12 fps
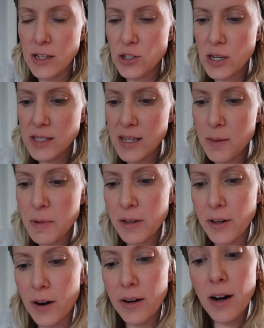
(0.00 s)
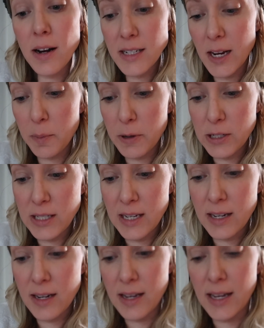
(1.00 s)
just emailed our contact
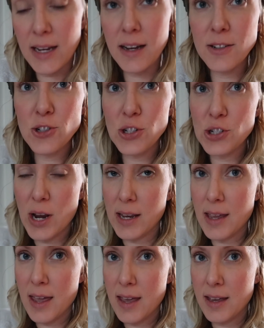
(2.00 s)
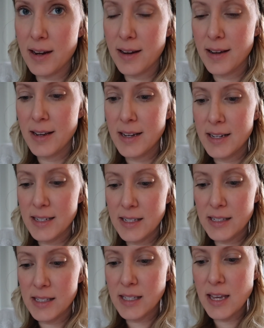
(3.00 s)
person and just checking in
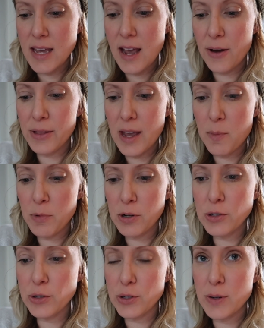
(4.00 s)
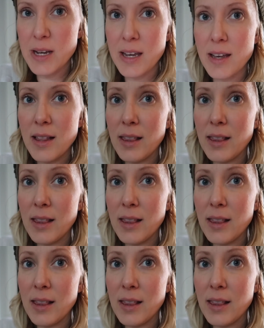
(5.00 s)
to see how the embryos are doing.